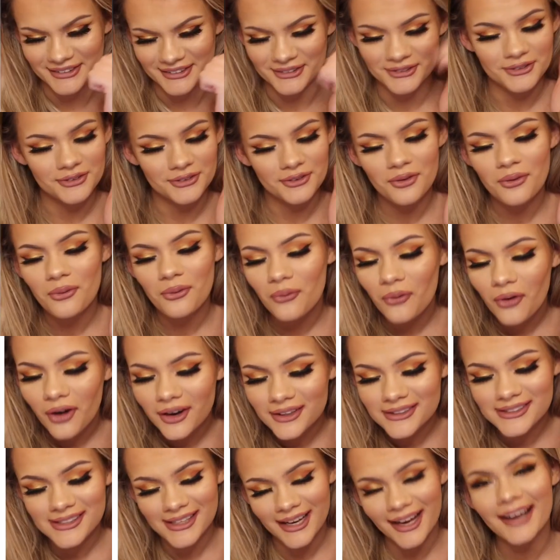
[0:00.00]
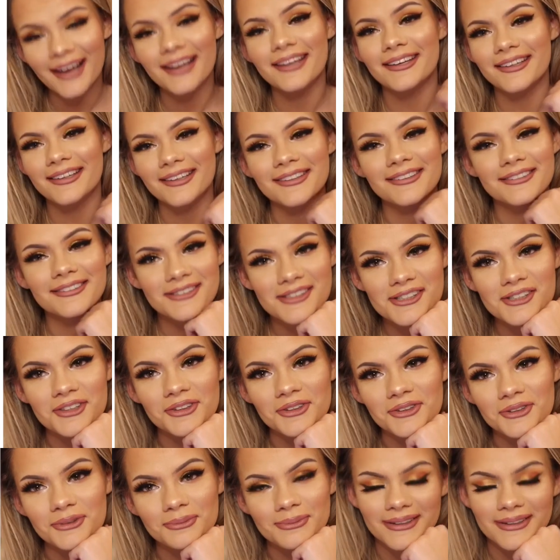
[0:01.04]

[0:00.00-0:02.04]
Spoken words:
You don't know what I can do.